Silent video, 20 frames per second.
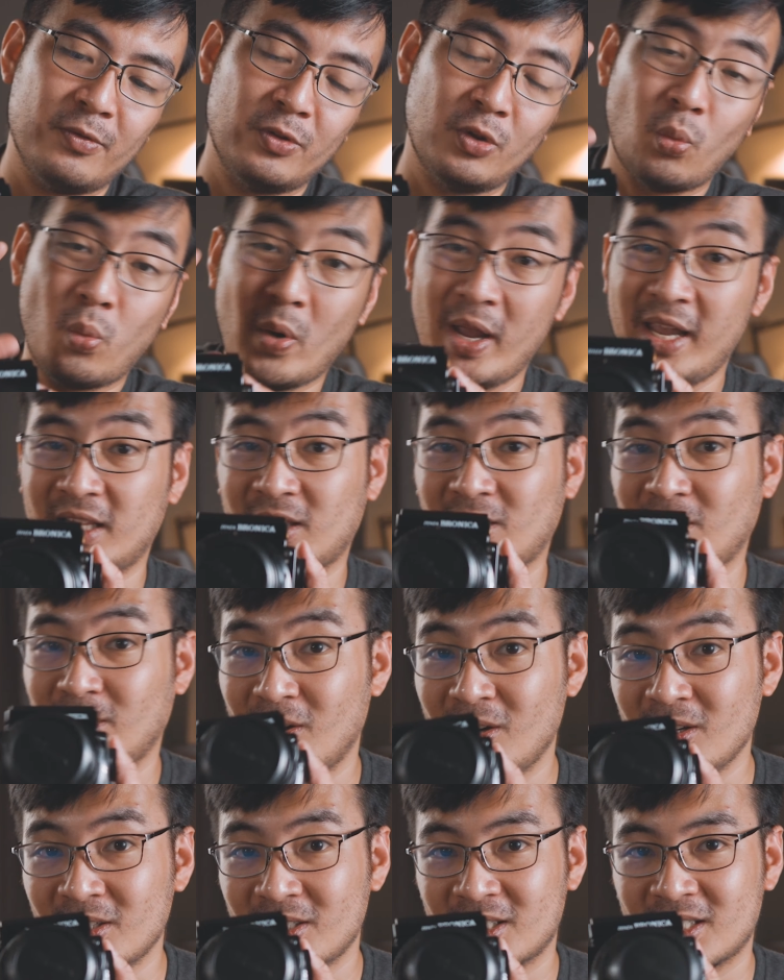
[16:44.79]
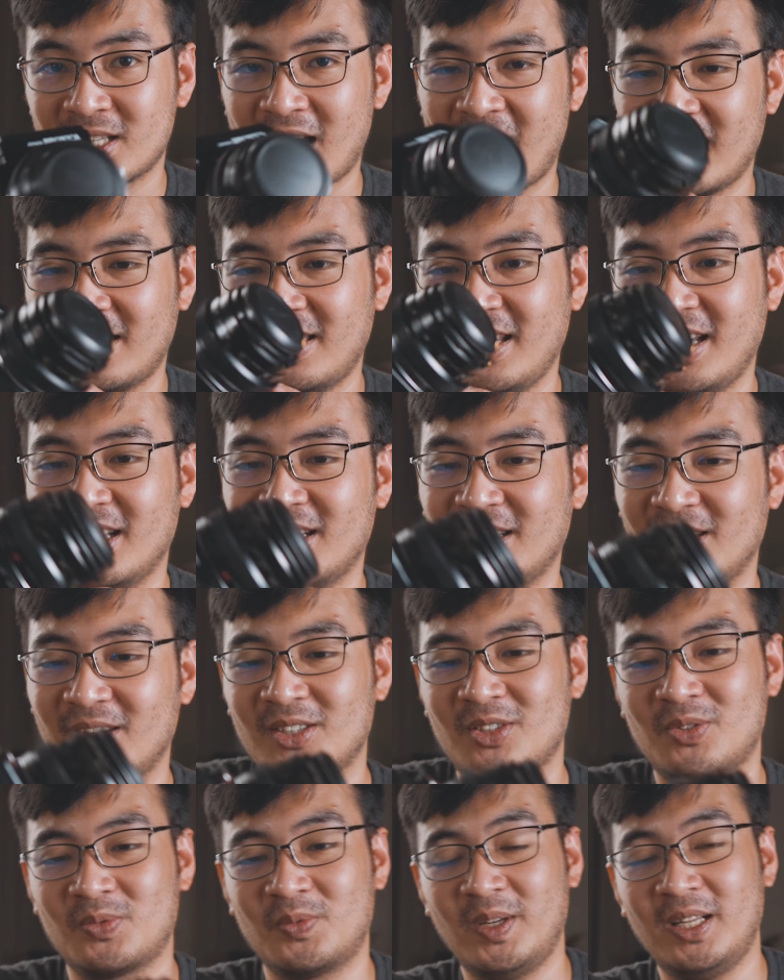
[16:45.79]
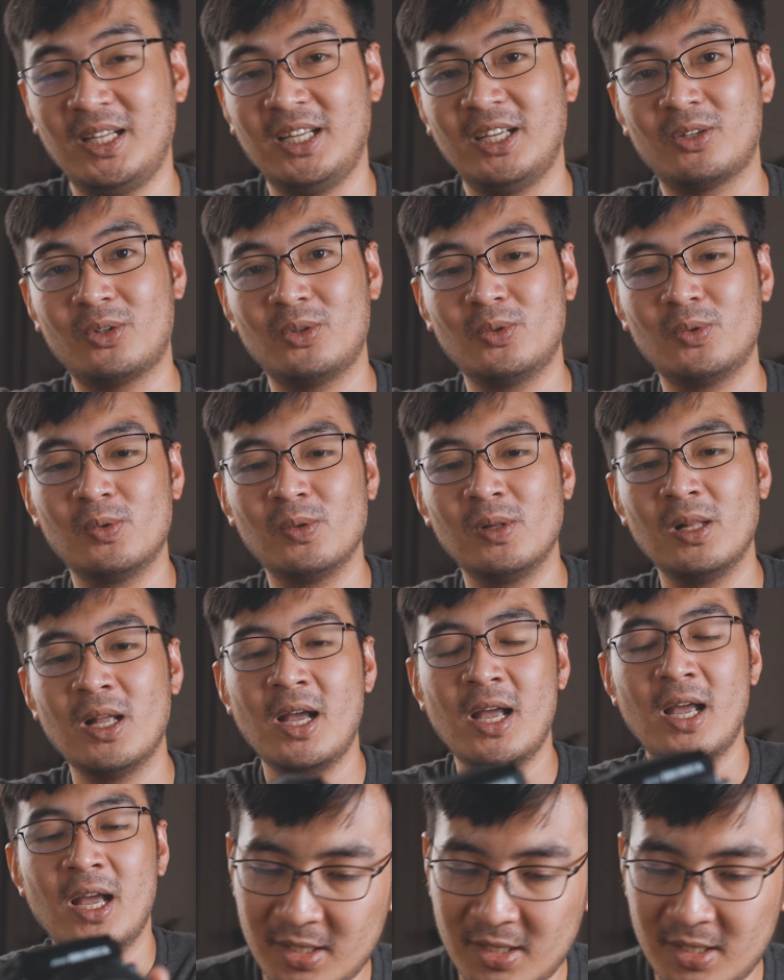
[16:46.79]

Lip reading: the way it looks. I think it looks really cool.